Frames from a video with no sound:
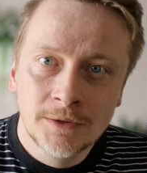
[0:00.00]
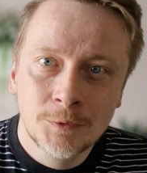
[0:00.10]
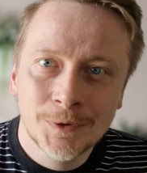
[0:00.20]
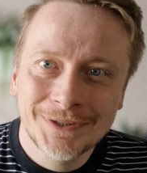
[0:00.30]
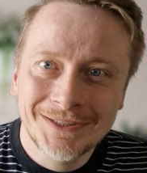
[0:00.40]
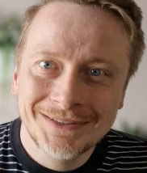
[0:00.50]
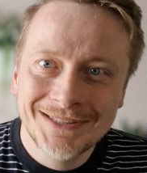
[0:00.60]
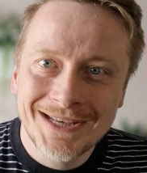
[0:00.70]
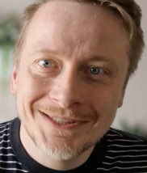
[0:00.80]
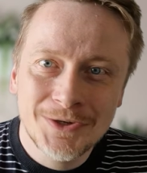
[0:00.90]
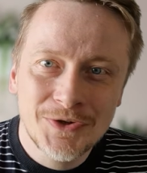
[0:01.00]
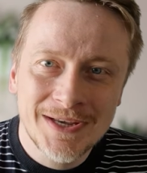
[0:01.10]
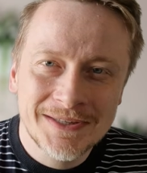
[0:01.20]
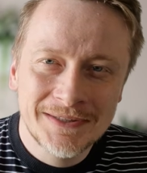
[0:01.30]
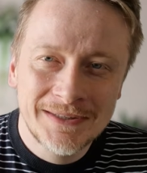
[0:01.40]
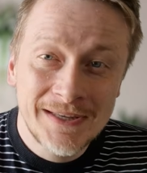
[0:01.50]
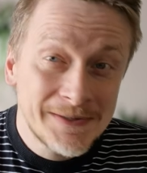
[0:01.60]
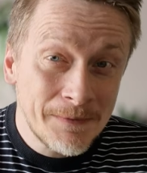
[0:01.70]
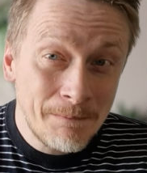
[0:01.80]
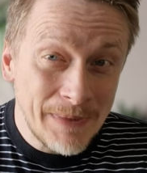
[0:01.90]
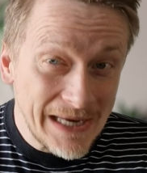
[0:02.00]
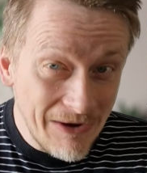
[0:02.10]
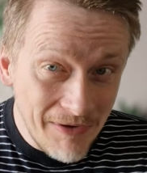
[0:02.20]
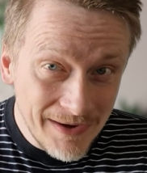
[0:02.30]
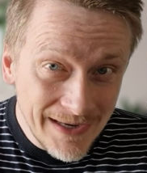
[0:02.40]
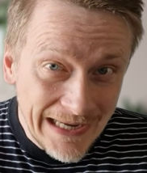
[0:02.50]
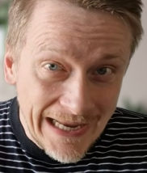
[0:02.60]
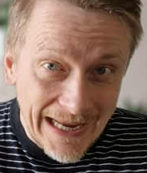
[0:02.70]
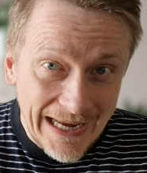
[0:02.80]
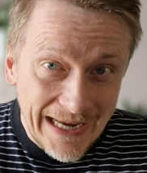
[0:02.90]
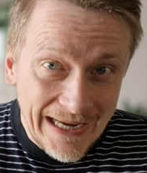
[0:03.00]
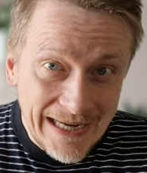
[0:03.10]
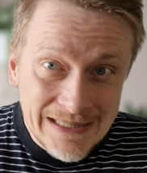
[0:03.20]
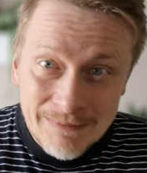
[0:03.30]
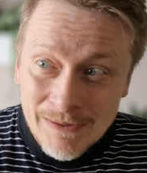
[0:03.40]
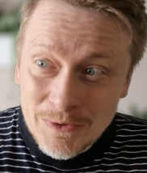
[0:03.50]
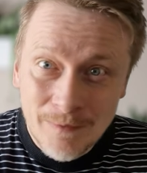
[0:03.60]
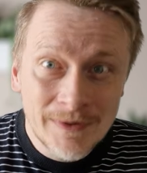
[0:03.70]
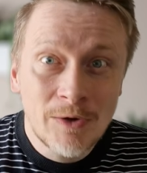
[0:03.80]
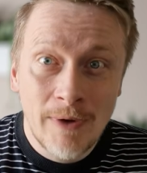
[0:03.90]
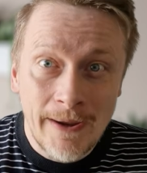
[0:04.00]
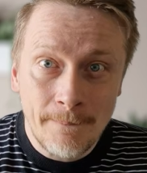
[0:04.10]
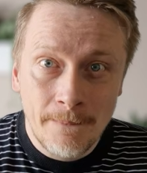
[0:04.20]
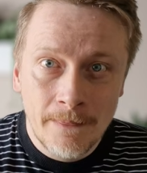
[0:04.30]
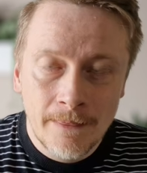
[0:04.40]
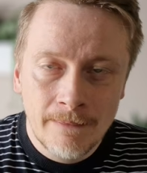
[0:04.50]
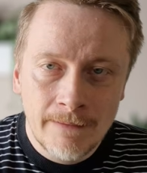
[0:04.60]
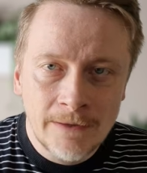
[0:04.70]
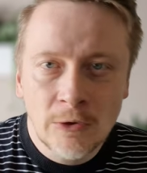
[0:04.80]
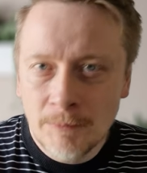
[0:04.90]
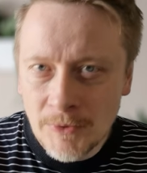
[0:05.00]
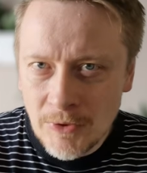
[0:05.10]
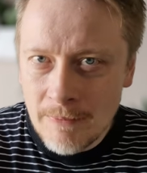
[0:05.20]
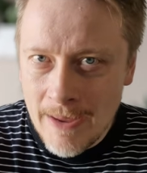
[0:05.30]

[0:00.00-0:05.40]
the water doesn't just disappear, it spills over the rim. In computer